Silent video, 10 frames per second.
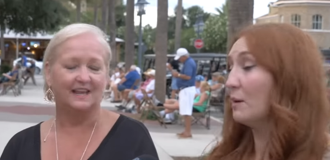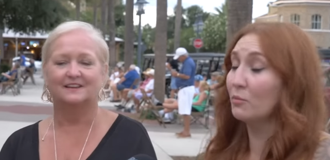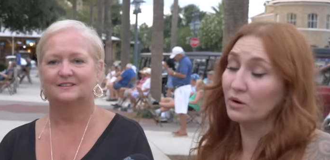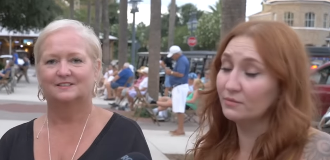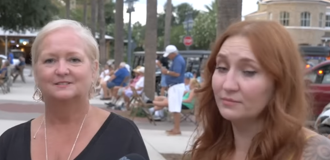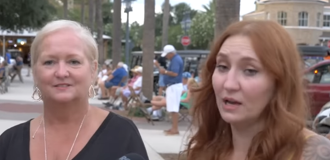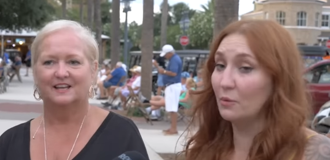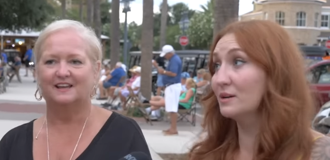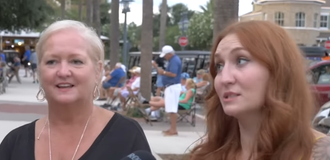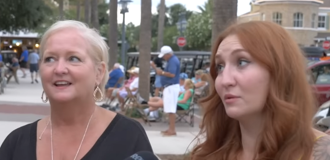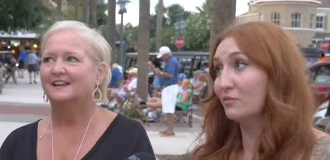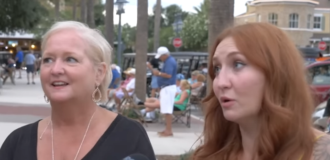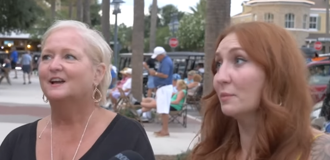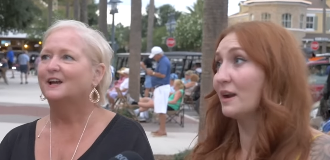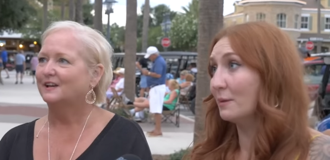Speaker 1: on board i wasn't before
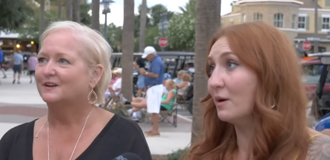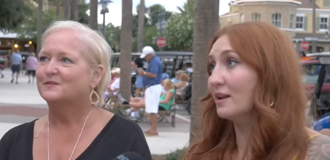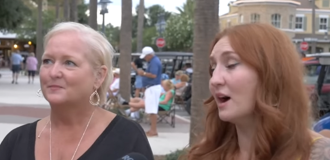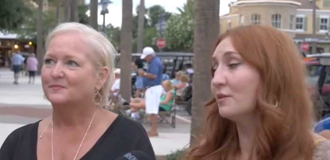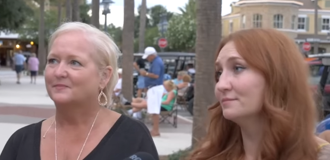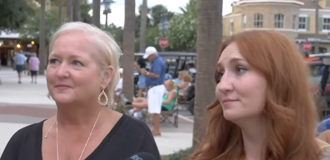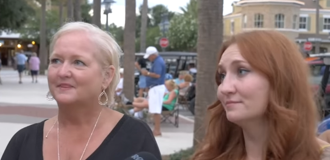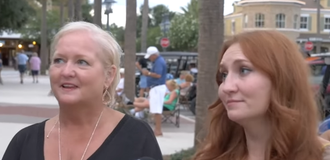but i am on now yeah